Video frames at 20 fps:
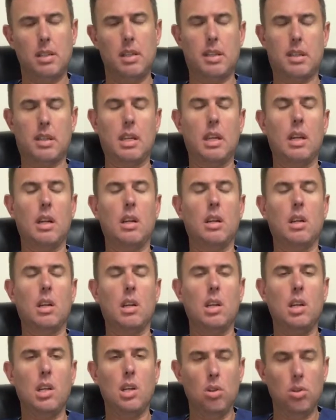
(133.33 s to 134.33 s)
nothing
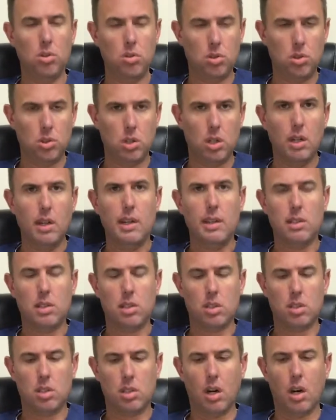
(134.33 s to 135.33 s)
huge to
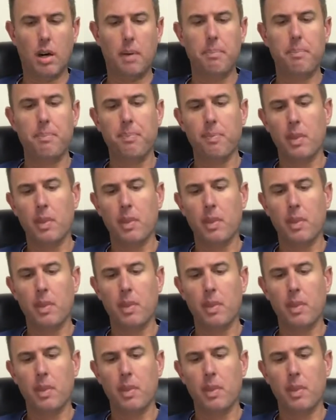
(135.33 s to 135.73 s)
start.